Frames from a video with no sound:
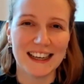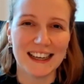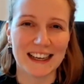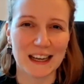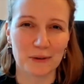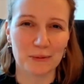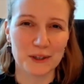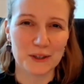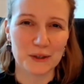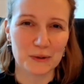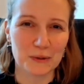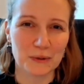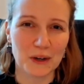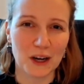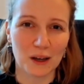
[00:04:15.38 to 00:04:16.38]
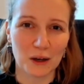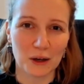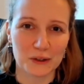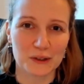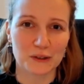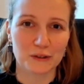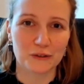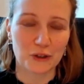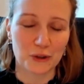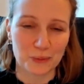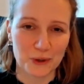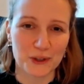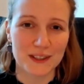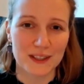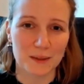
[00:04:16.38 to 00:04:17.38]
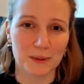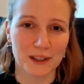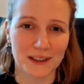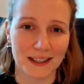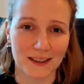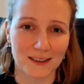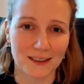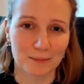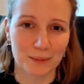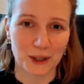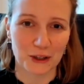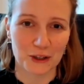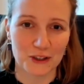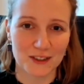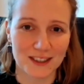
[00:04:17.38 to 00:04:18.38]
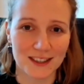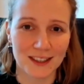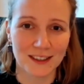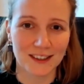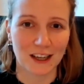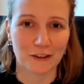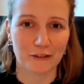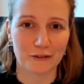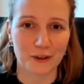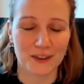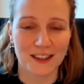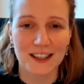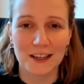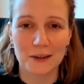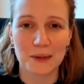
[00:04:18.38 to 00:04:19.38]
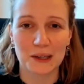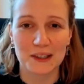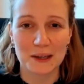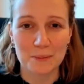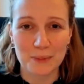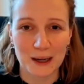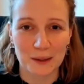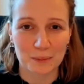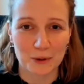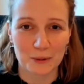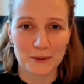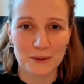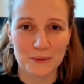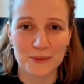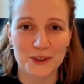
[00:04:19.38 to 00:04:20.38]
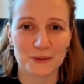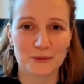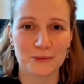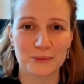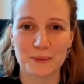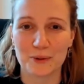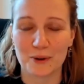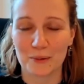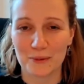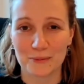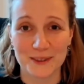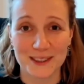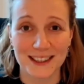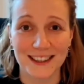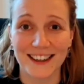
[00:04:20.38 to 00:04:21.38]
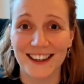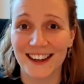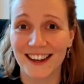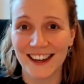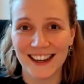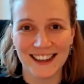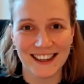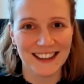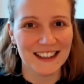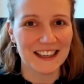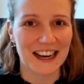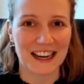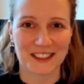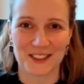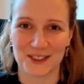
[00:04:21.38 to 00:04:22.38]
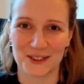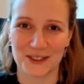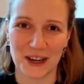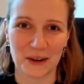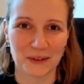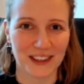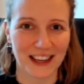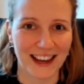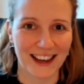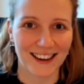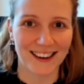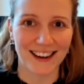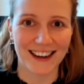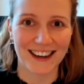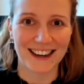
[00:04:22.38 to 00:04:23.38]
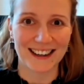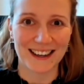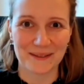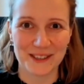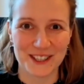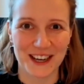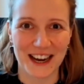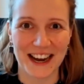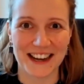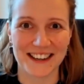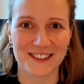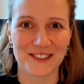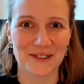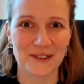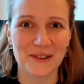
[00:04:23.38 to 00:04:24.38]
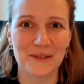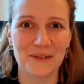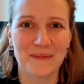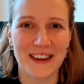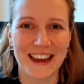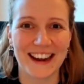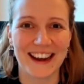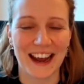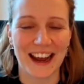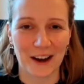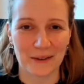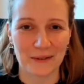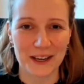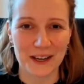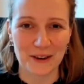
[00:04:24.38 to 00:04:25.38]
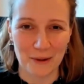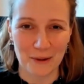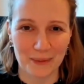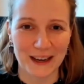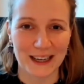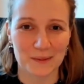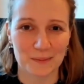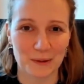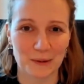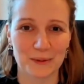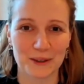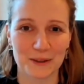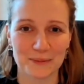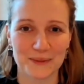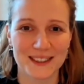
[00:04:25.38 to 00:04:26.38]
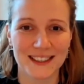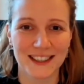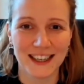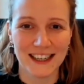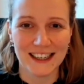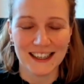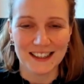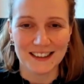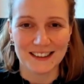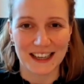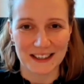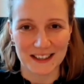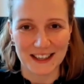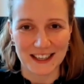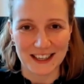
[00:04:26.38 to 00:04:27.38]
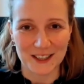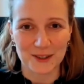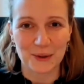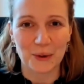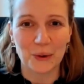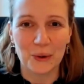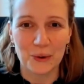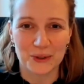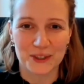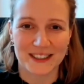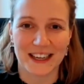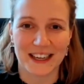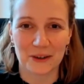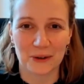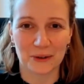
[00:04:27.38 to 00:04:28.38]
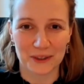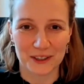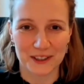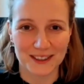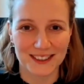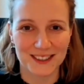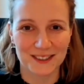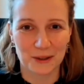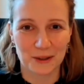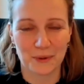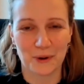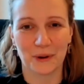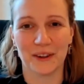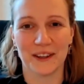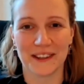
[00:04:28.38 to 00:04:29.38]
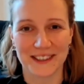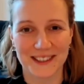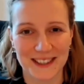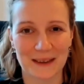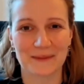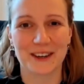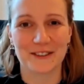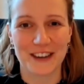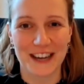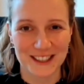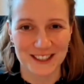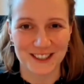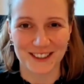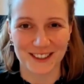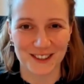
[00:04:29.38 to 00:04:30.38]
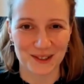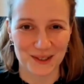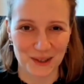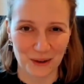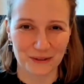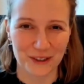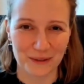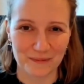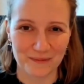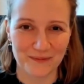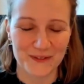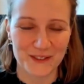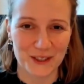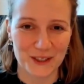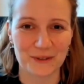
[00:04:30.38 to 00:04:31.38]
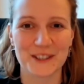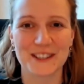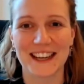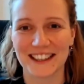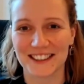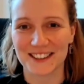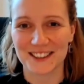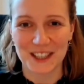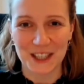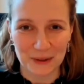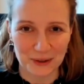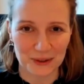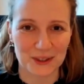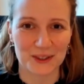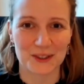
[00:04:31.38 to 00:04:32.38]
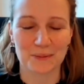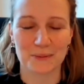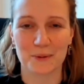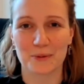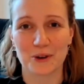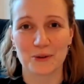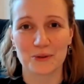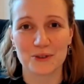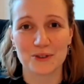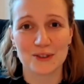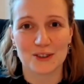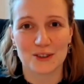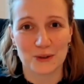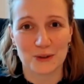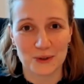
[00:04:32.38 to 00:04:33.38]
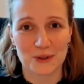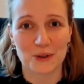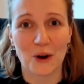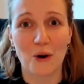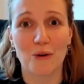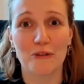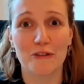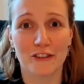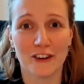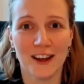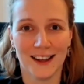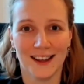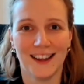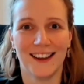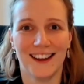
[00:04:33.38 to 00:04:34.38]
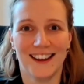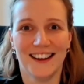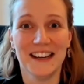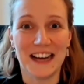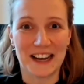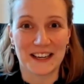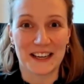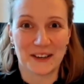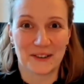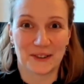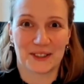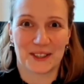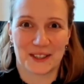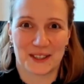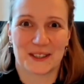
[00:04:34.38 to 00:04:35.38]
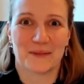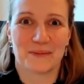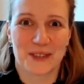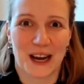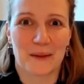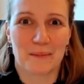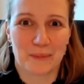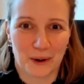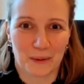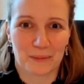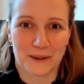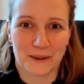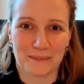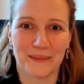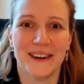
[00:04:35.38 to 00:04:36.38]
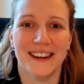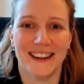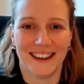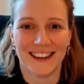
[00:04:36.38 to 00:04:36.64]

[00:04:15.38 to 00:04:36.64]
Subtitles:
And then we do a lot of community building, because if we're thinking about impact problems, it will be problems like access to healthcare, like climate change, all big, hairy, complex problems that need all stakeholders to pull in the same direction to solve them. So we take this ecosystem approach to solve an ecosystem type problem.